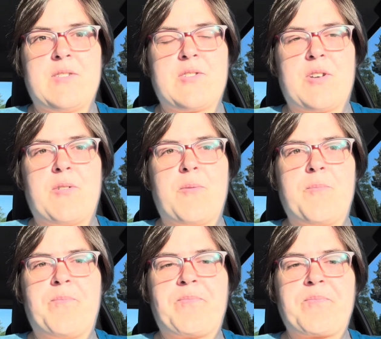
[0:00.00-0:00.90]
So
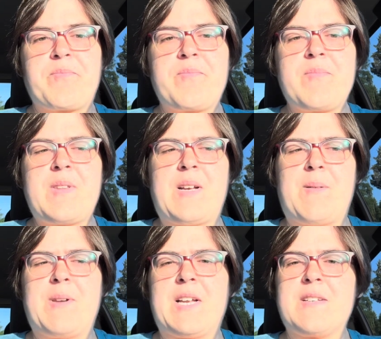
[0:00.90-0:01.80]

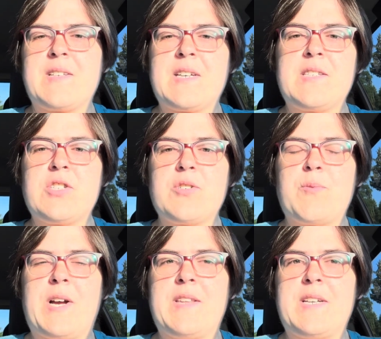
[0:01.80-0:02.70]
I'm not exactly sure
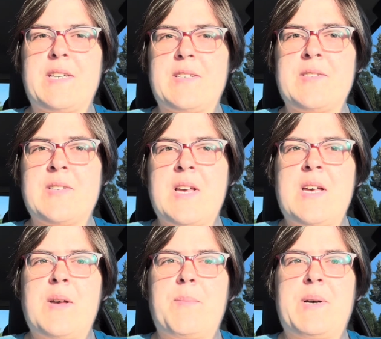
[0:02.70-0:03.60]
why that is,
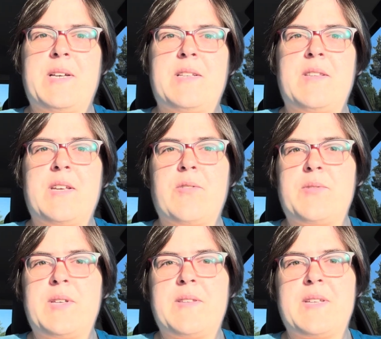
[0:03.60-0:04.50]
but the
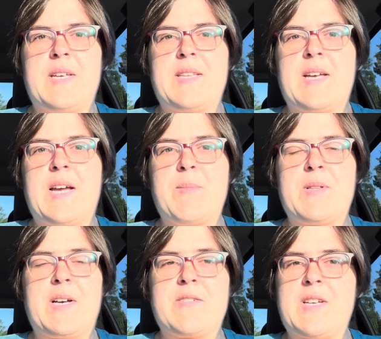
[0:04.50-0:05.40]
only thing that I'm
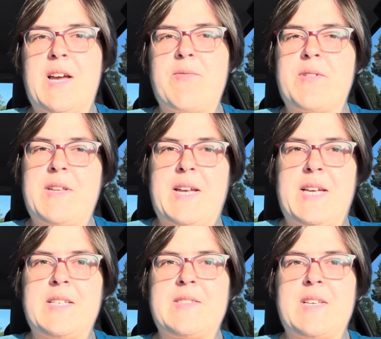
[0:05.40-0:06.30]
allowed to have with
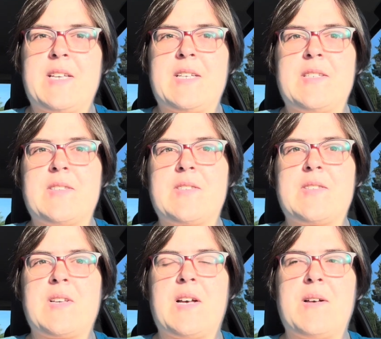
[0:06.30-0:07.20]
eggs
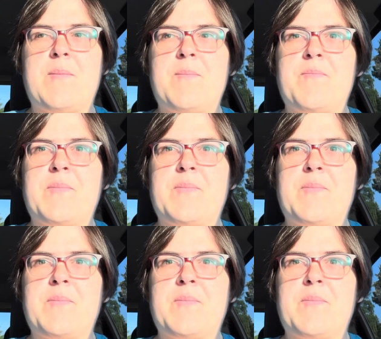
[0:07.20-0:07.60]
is um,